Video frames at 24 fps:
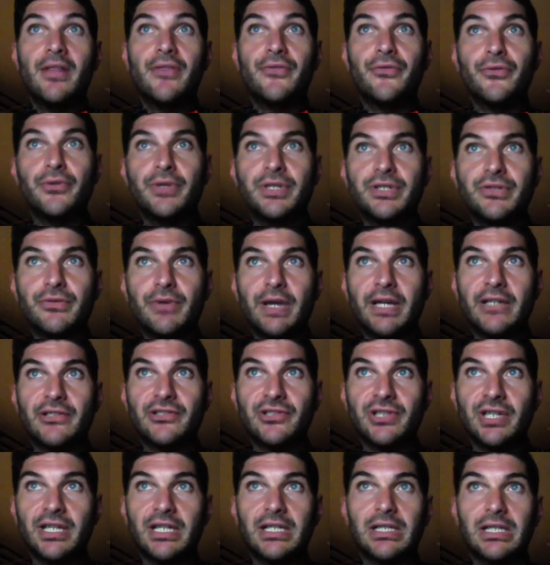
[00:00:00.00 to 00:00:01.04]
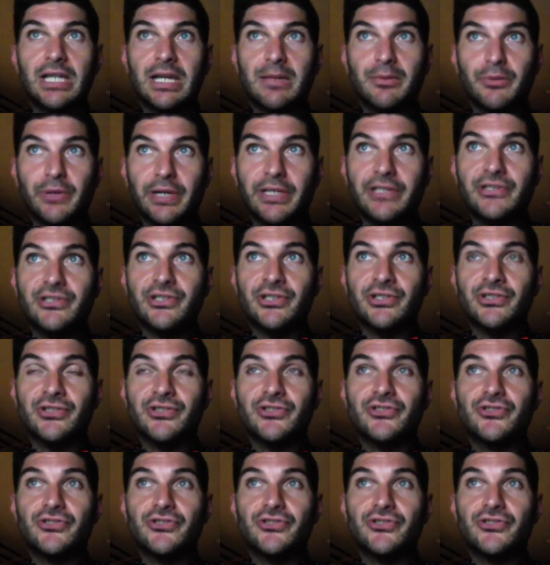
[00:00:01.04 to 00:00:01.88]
Through interaction and collaboration,